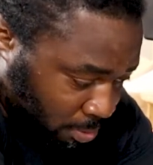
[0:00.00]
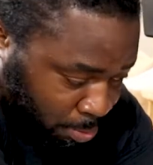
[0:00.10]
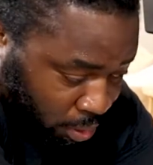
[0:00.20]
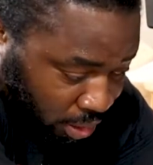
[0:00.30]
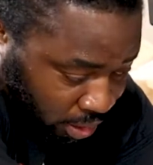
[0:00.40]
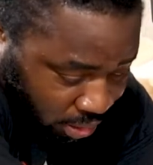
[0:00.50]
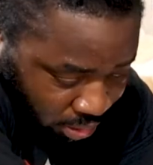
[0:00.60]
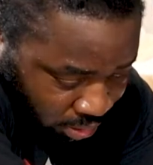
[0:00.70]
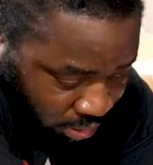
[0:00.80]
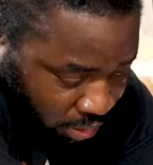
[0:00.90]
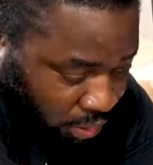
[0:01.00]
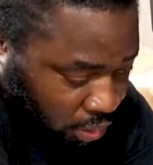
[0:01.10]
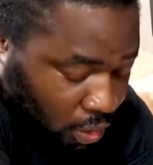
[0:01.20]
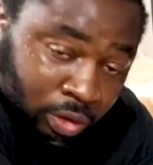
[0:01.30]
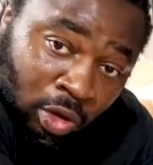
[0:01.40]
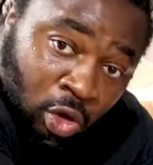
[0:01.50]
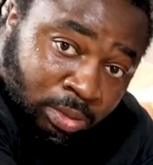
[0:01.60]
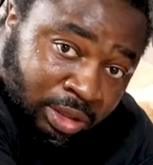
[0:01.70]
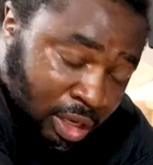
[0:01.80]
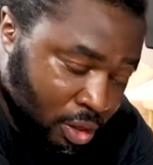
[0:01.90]
pulleys, you know, to hold them
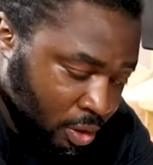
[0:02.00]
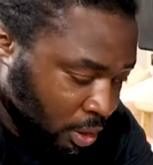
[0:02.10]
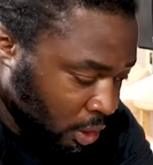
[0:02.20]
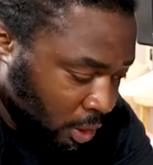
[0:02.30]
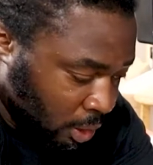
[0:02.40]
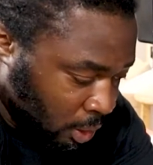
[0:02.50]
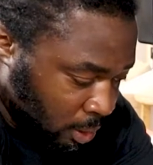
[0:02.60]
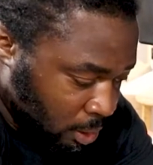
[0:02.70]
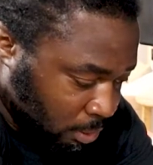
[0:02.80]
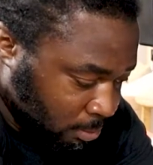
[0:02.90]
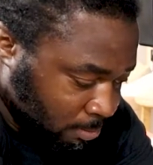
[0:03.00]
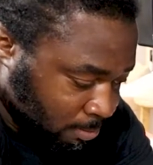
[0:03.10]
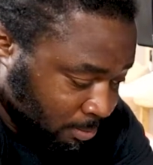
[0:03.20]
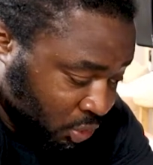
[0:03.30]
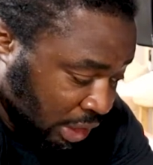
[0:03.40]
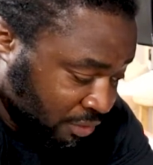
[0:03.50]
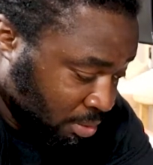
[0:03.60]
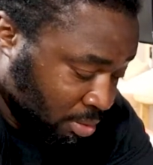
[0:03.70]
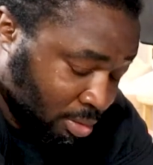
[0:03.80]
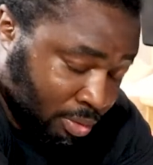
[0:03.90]
still, to
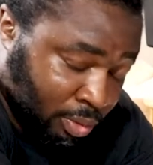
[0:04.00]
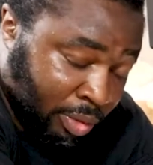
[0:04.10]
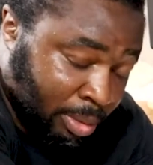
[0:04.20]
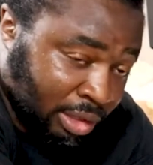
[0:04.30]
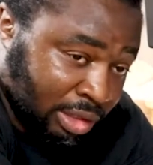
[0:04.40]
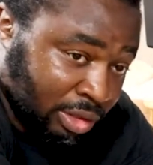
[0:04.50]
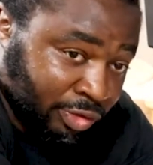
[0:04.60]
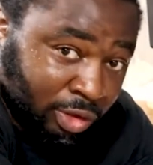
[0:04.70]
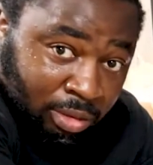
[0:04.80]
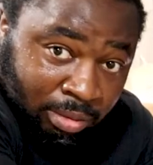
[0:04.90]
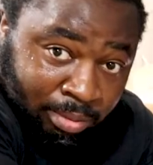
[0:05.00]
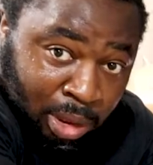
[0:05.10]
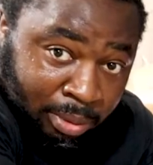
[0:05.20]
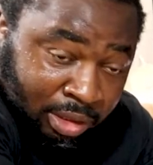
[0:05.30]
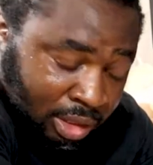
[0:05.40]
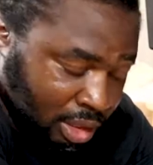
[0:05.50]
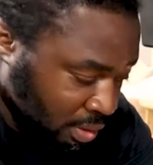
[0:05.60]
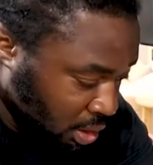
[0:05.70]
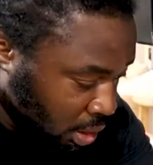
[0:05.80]
even what they were meant to use for plumbing stuff.